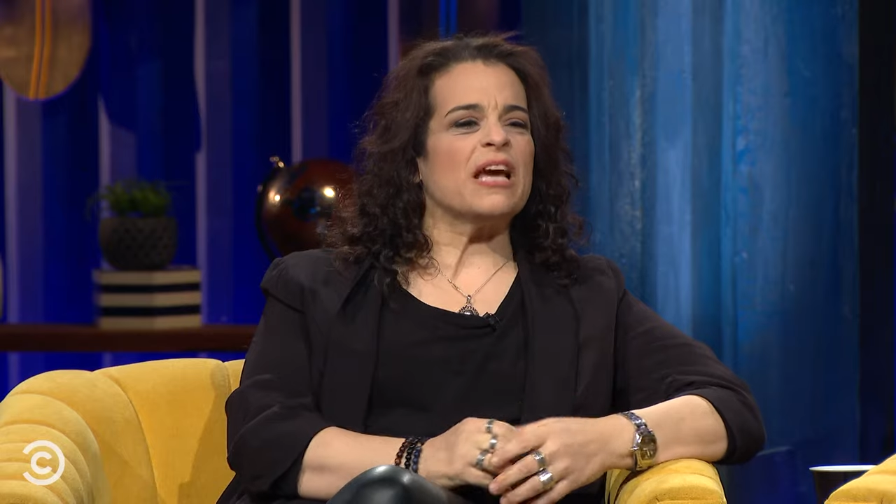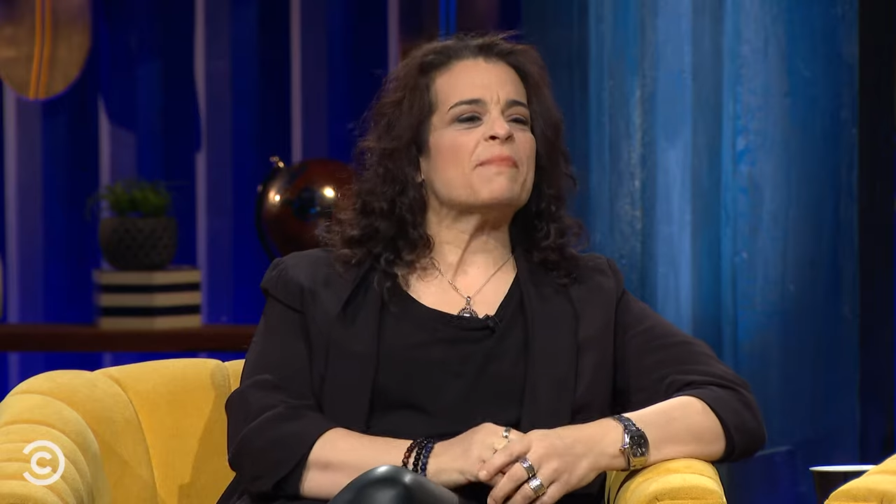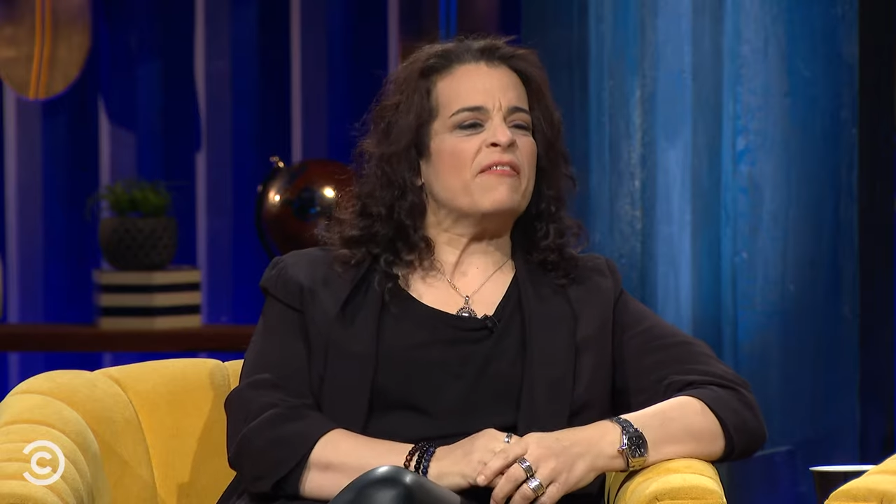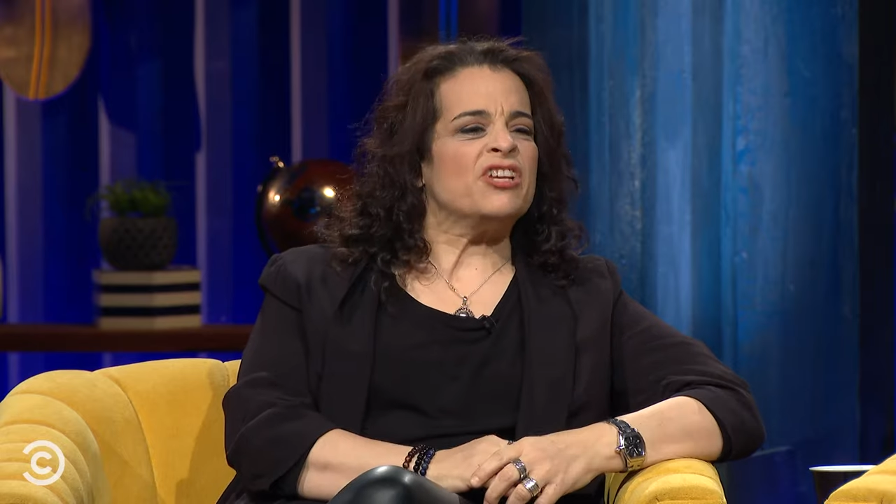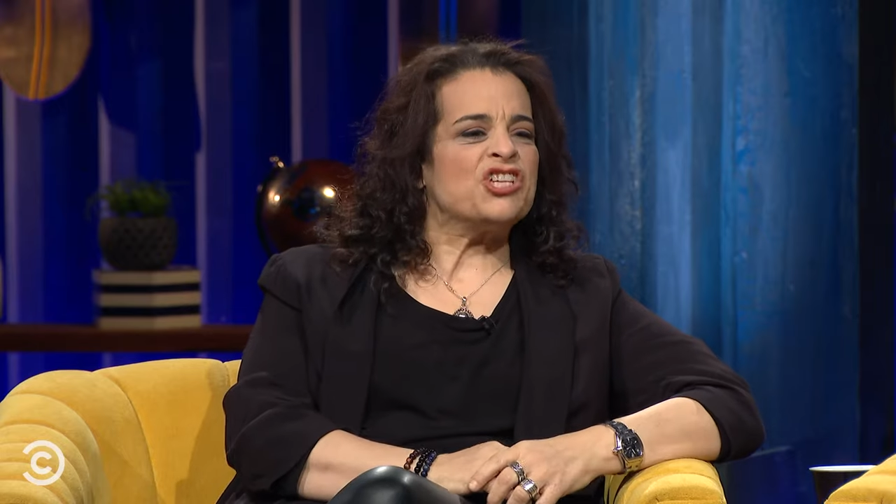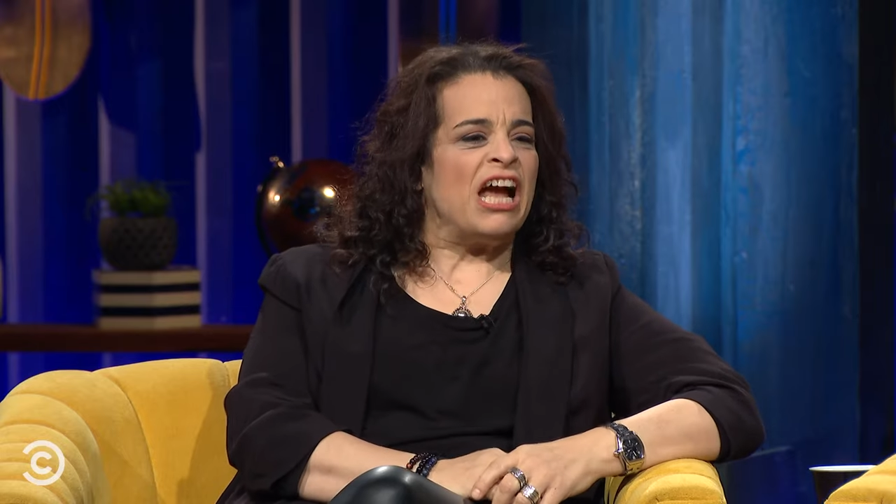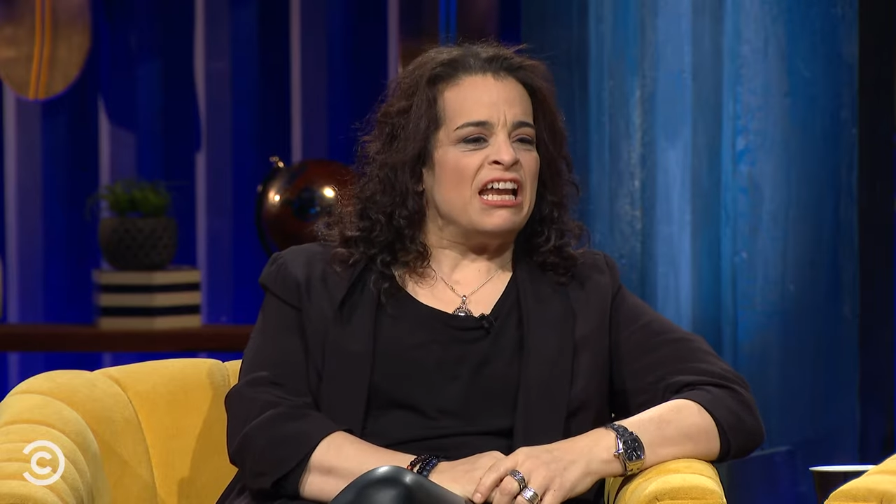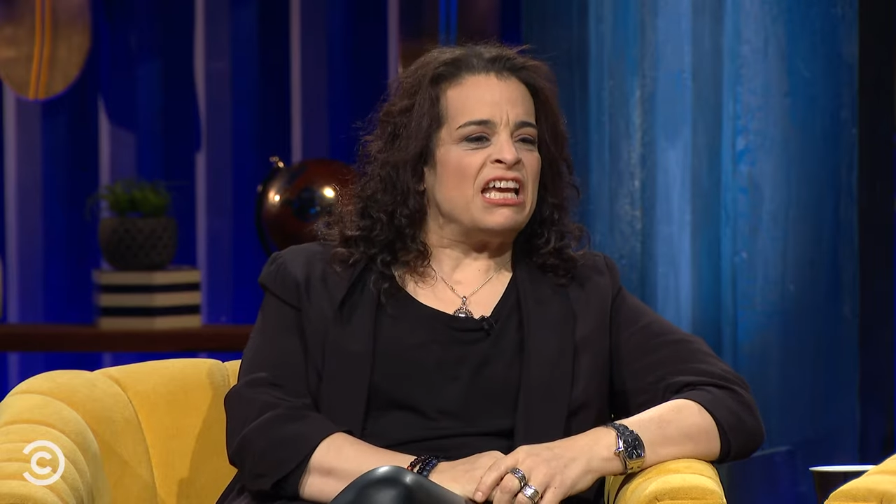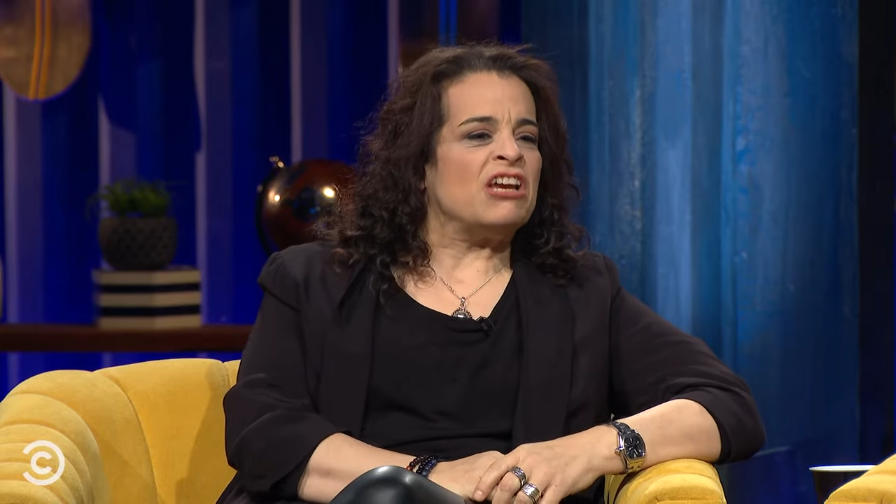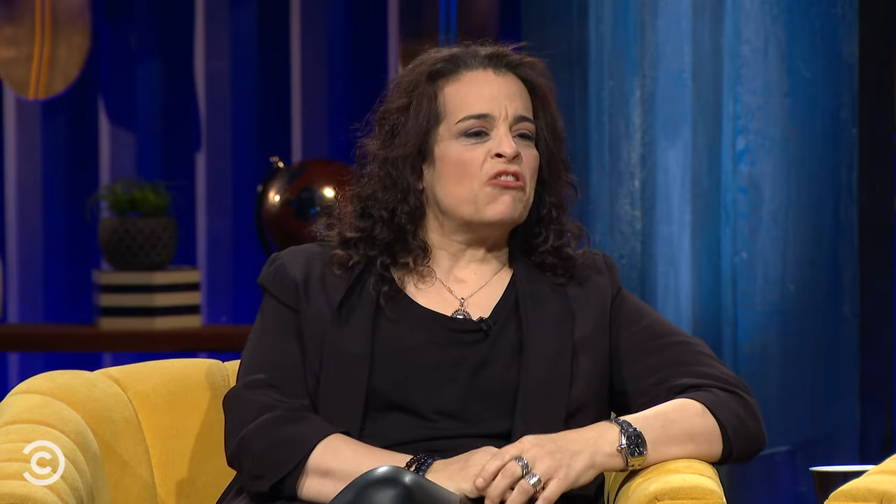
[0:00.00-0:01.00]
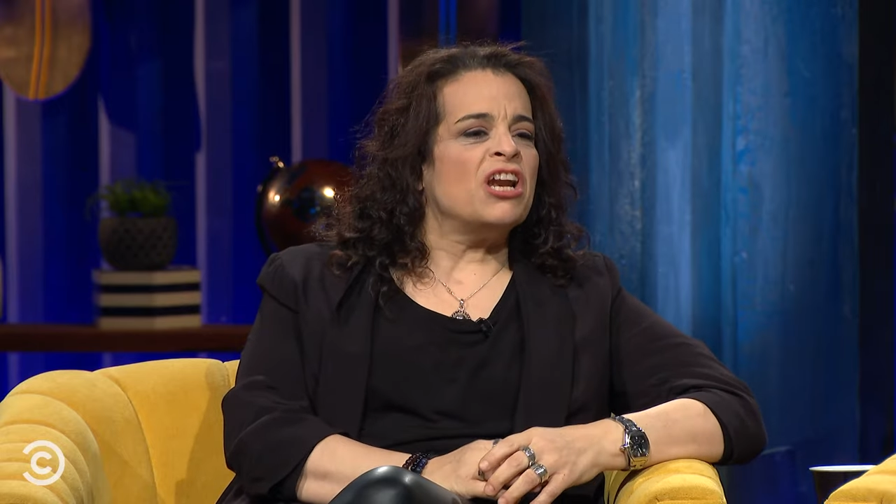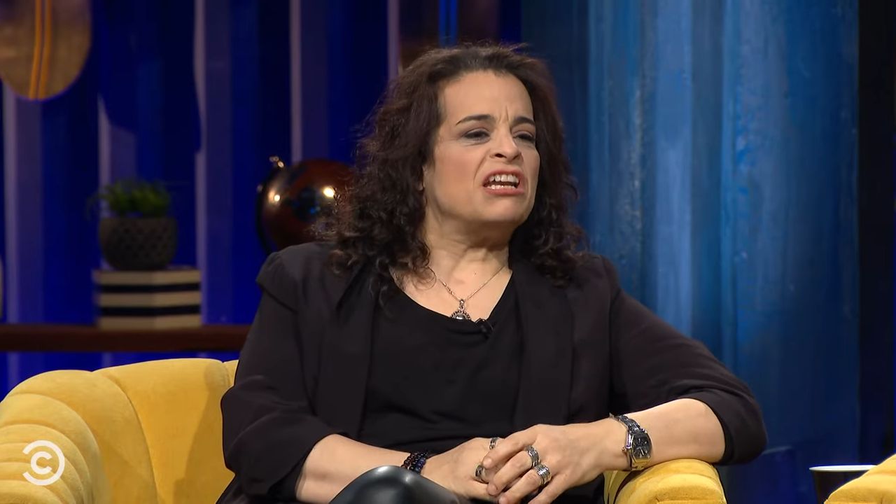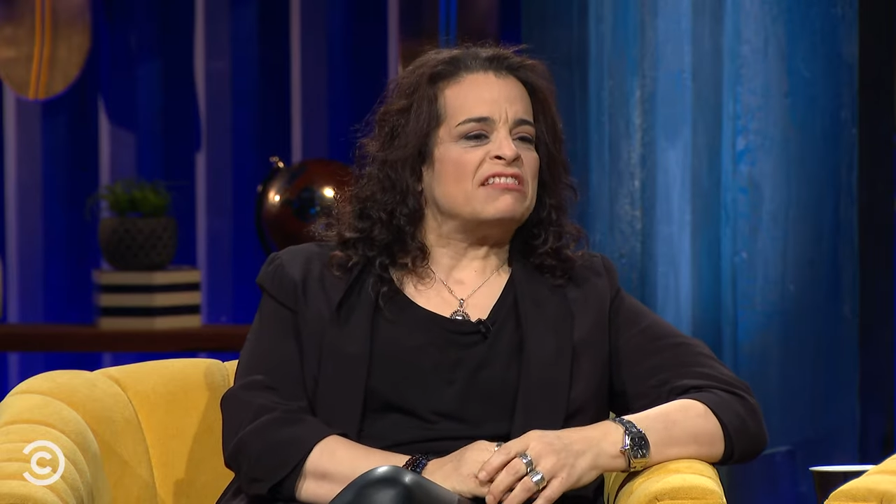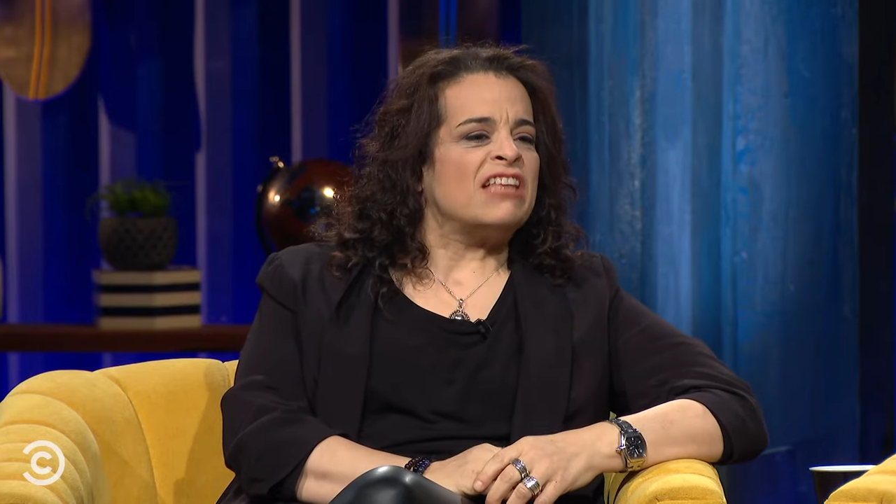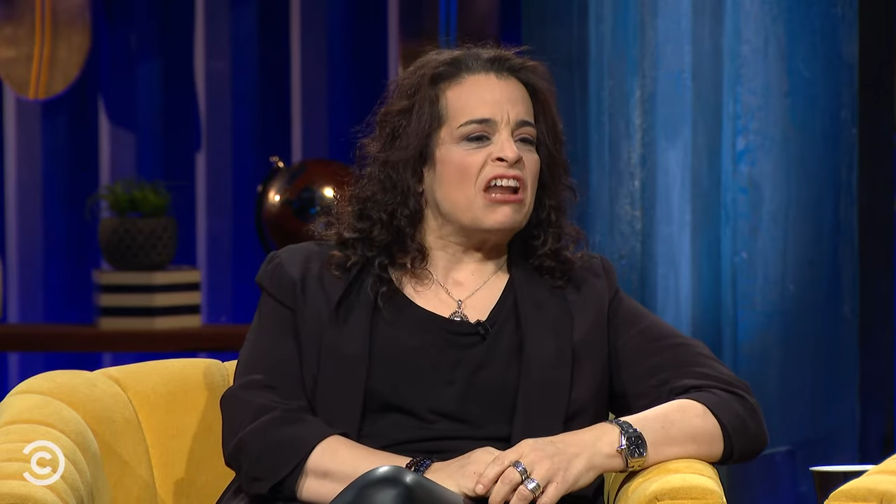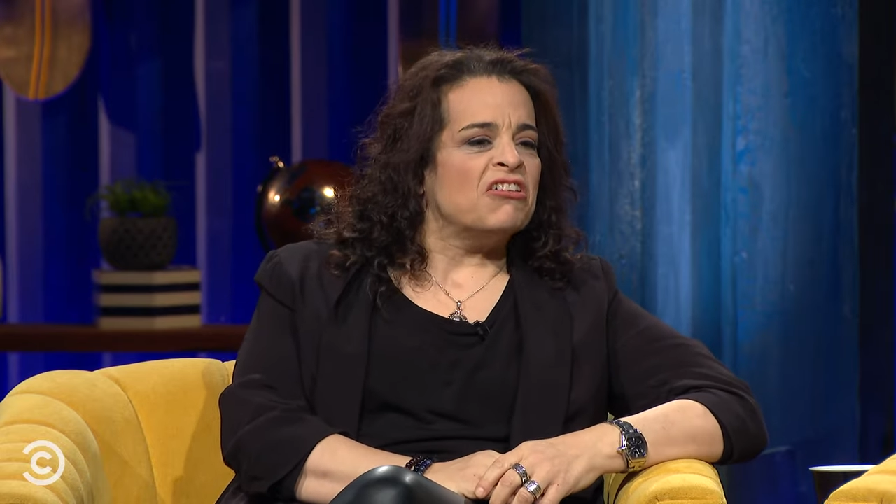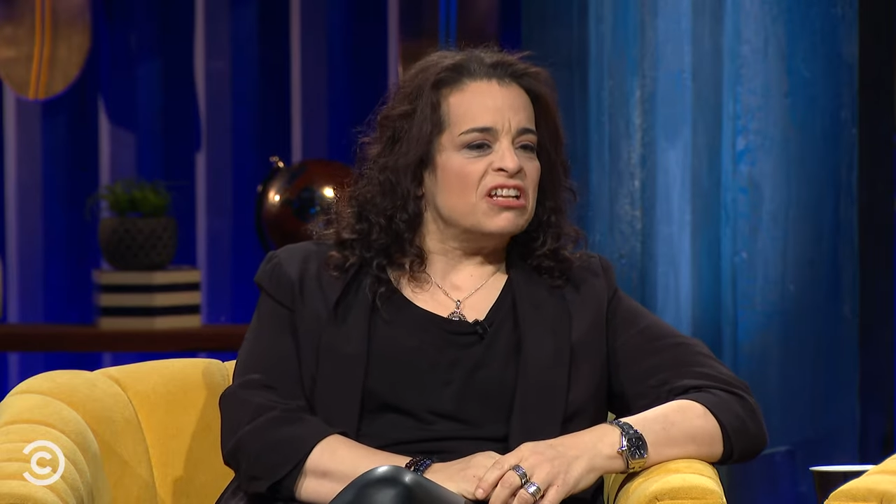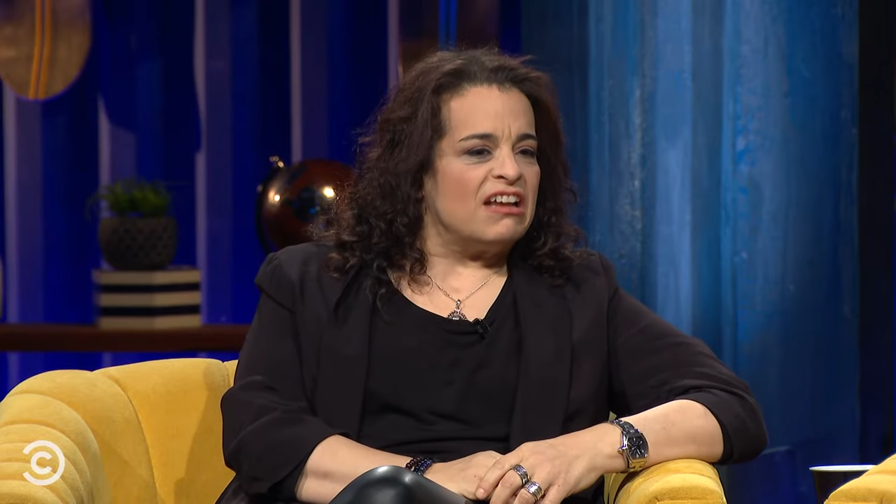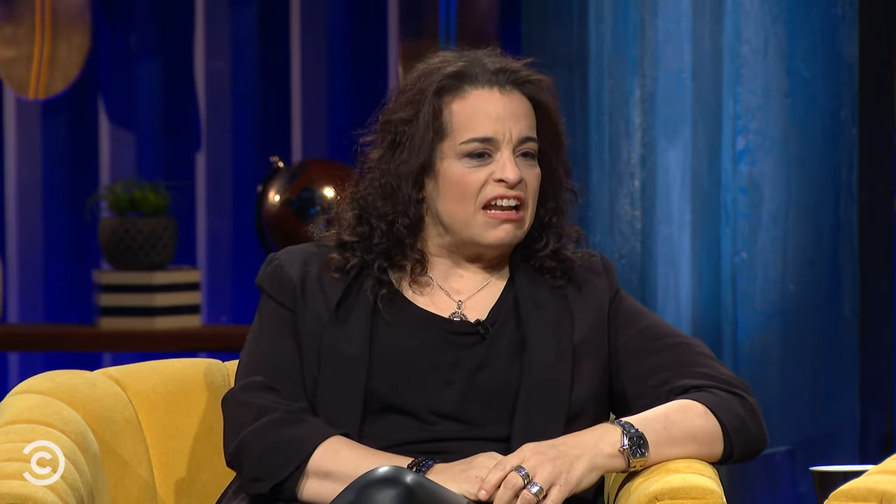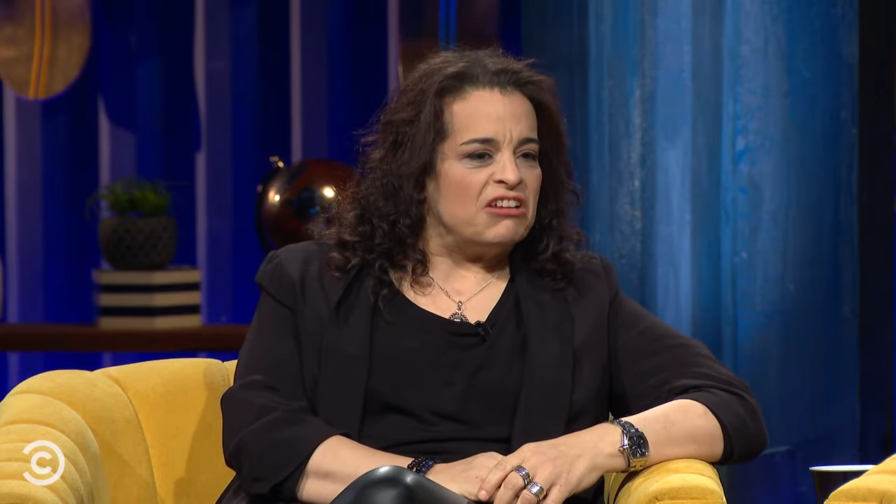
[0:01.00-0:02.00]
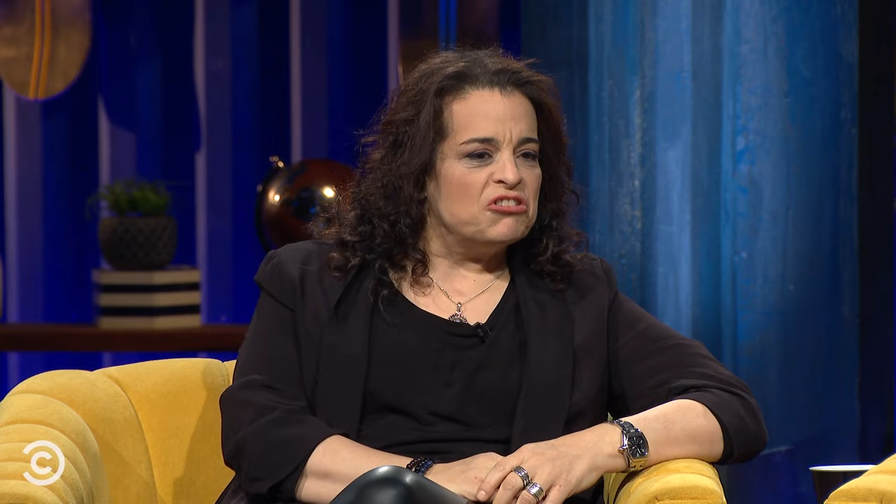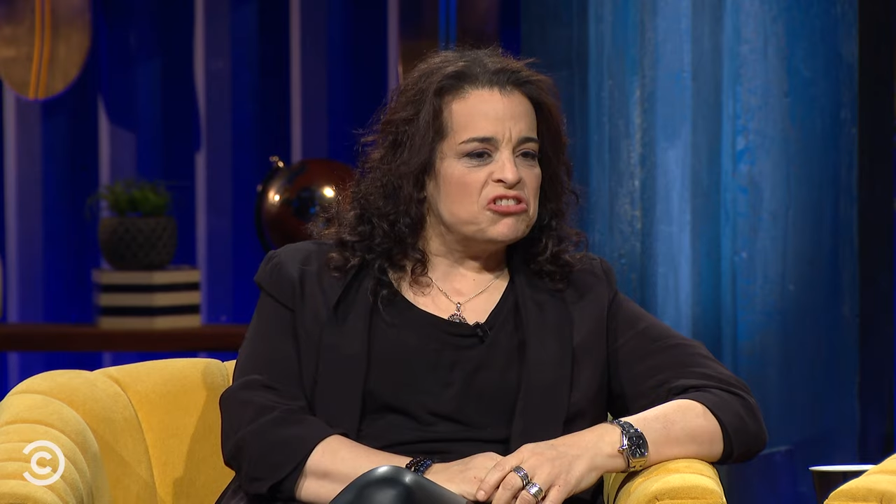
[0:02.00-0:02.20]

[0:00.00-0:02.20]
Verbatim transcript: like, my vagina, he call it a tunnel. And he was,